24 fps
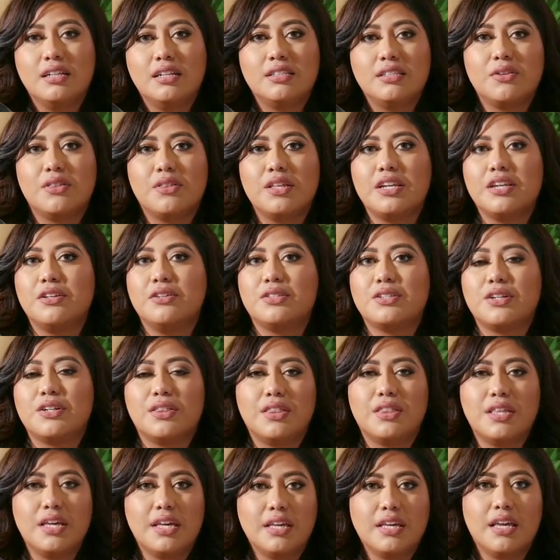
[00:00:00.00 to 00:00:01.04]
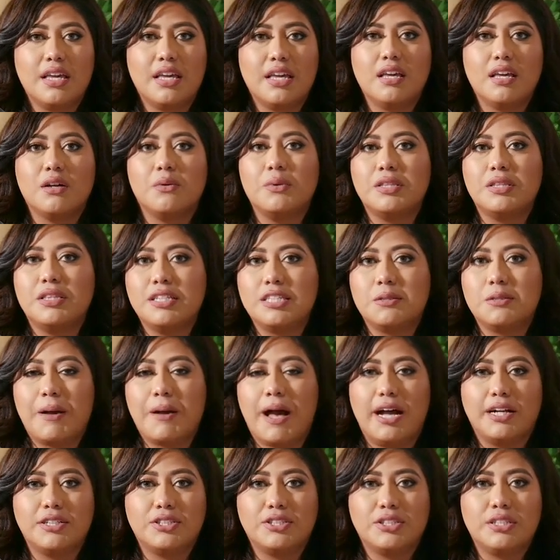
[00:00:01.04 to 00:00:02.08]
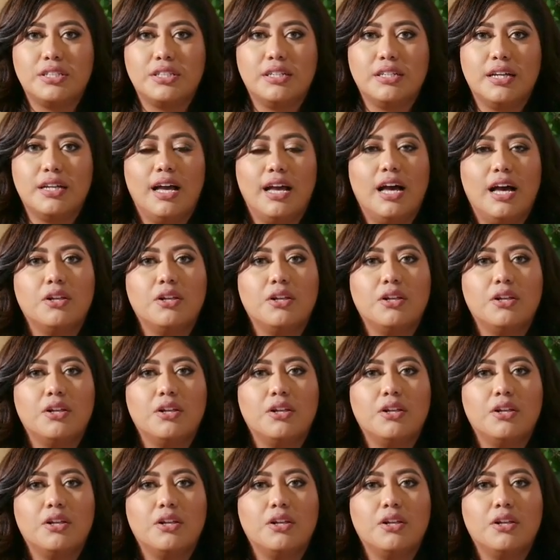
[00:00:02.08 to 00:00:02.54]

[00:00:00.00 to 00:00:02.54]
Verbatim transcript: So then you start thinking, with this passion,